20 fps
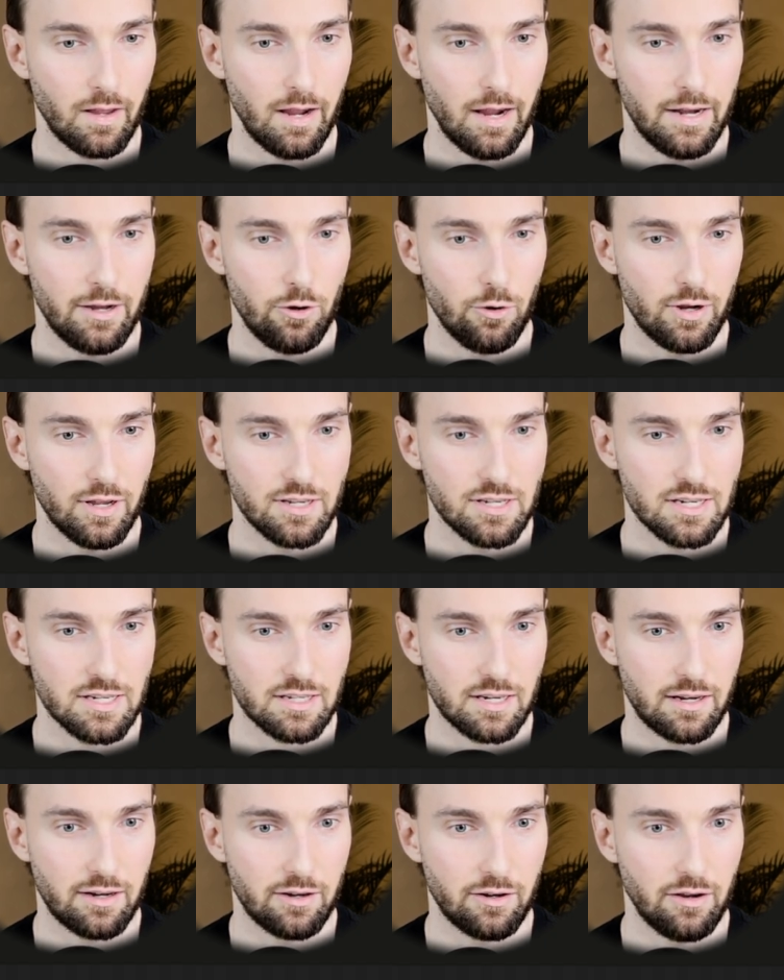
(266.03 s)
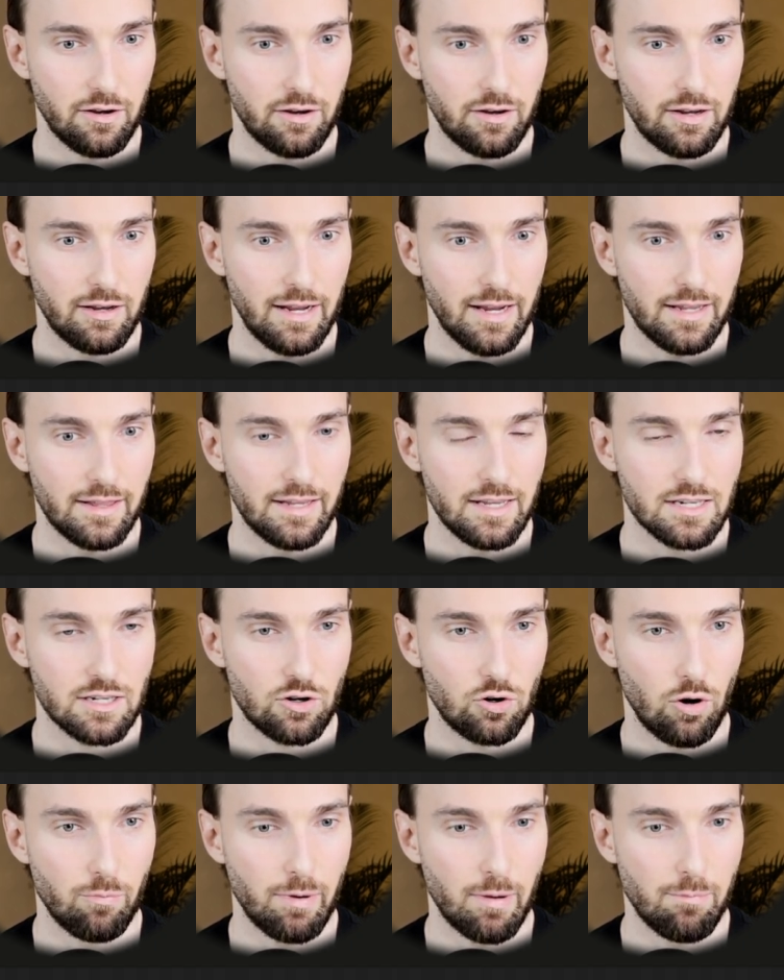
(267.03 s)
And you can just click this
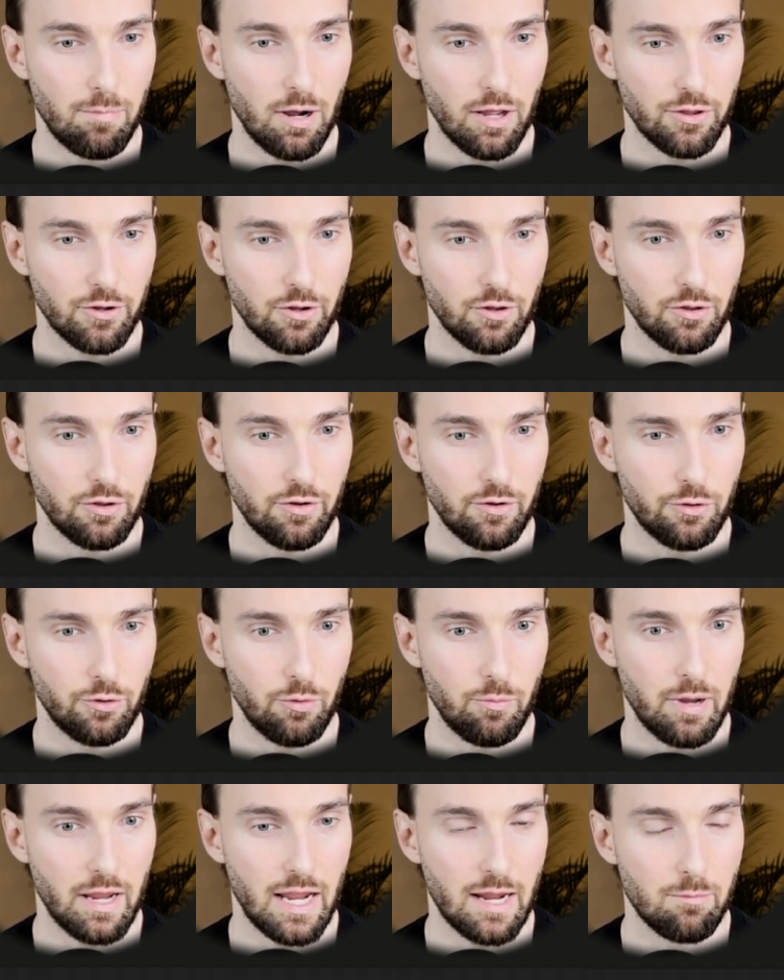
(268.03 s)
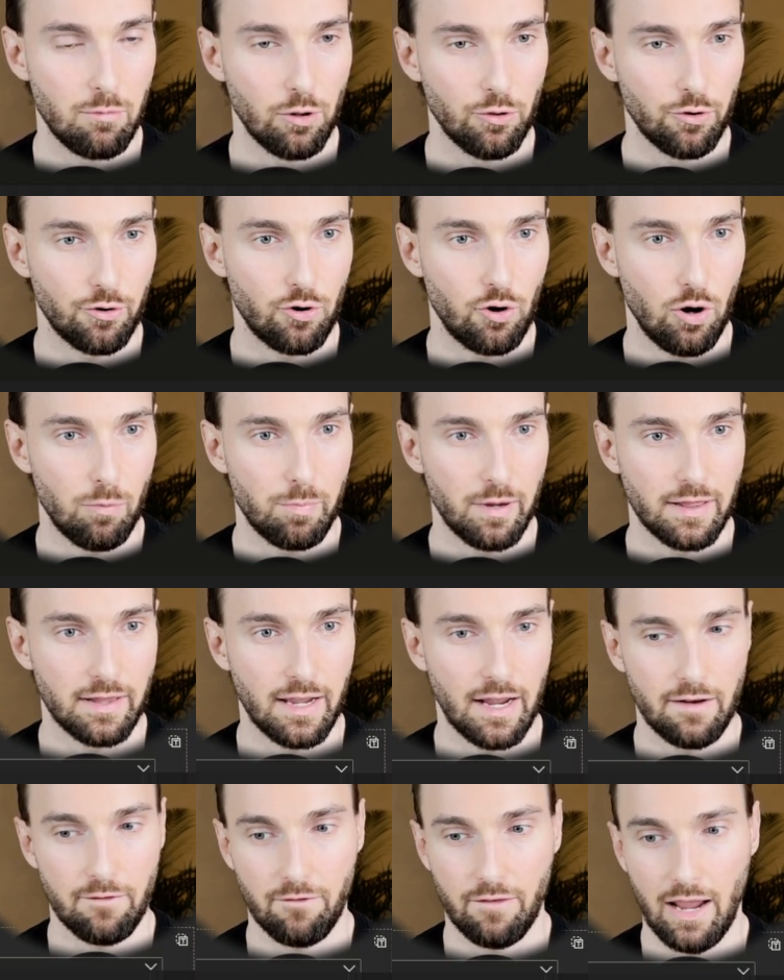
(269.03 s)
copy button to be able to copy
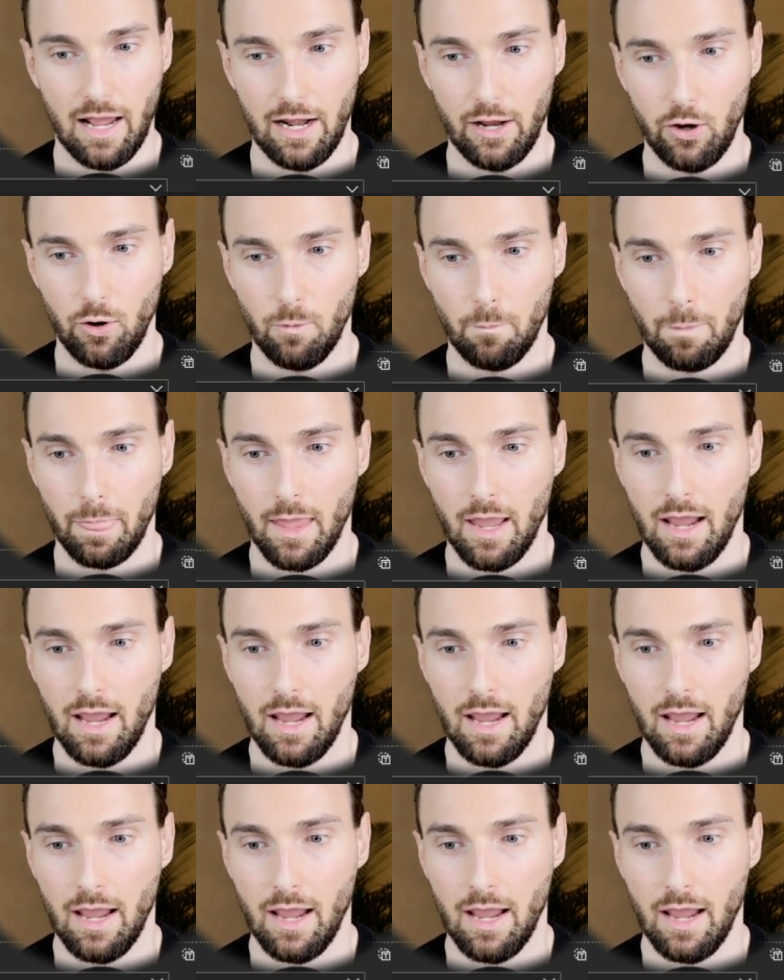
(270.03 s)
that value.